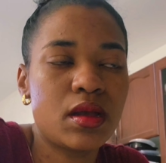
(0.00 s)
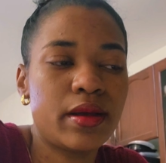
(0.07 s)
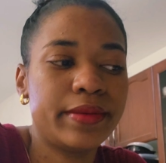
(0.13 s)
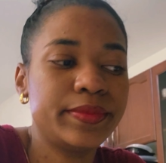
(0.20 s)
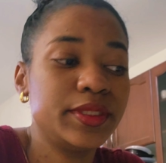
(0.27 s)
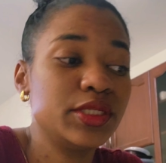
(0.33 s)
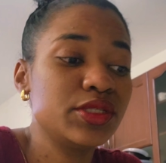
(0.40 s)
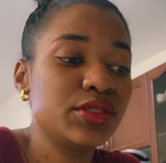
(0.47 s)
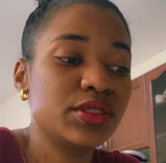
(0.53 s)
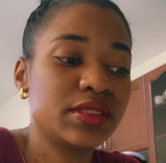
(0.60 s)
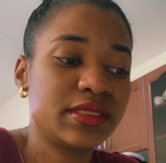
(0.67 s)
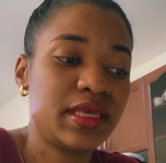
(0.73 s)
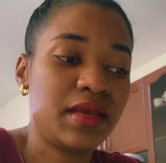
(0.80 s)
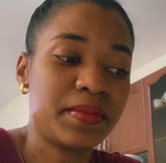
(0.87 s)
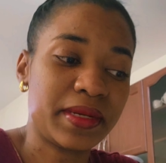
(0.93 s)
I'm used to
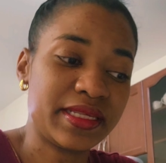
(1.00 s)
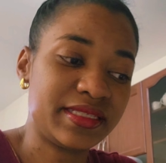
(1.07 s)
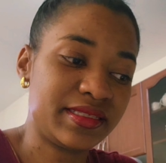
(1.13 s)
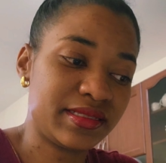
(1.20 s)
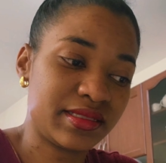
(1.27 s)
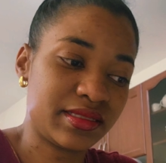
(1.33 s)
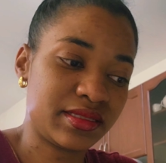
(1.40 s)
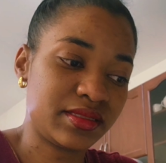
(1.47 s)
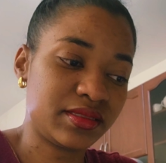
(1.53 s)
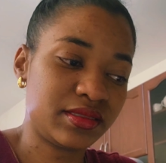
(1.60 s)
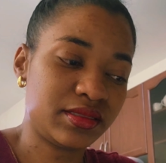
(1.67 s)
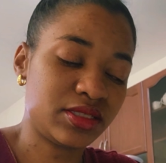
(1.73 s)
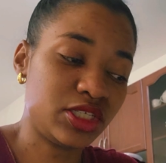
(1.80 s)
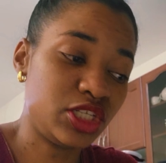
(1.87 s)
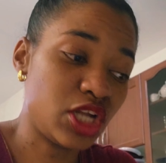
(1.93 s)
seeing my
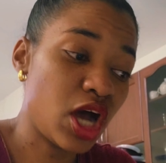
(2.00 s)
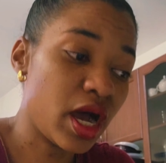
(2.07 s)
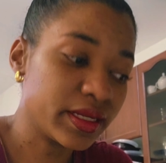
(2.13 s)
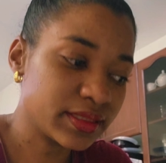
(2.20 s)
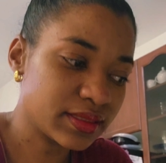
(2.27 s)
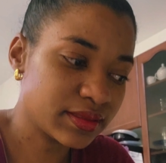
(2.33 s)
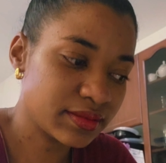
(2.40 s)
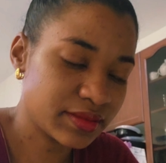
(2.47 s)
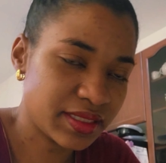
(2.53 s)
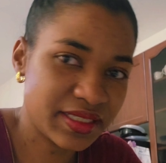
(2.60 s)
sisters a lot.